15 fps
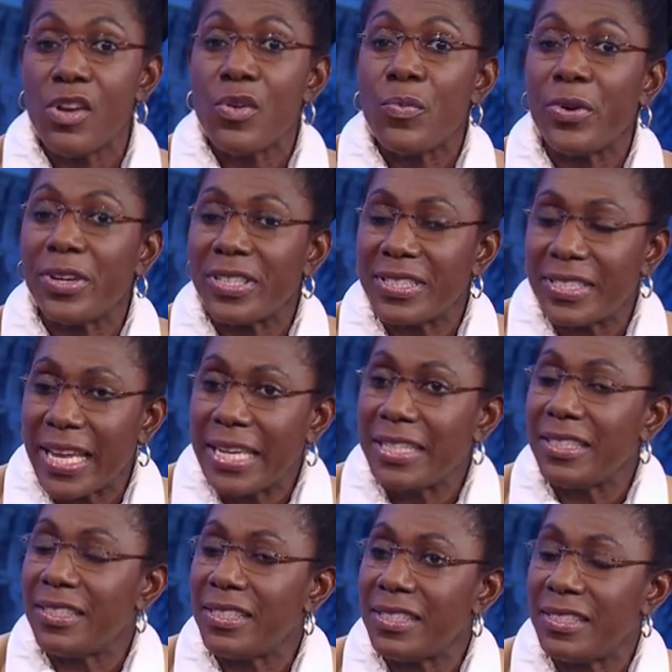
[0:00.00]
We're
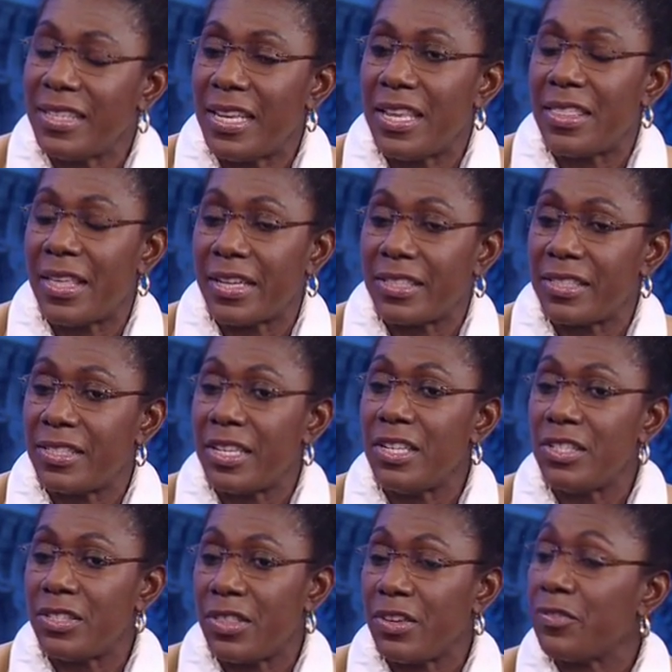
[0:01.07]
excited to see that
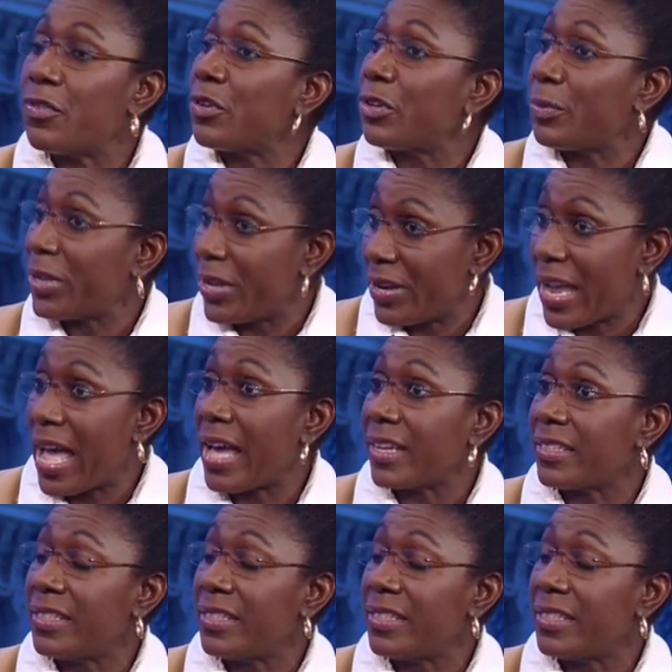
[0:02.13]
since the Affordable Care Act,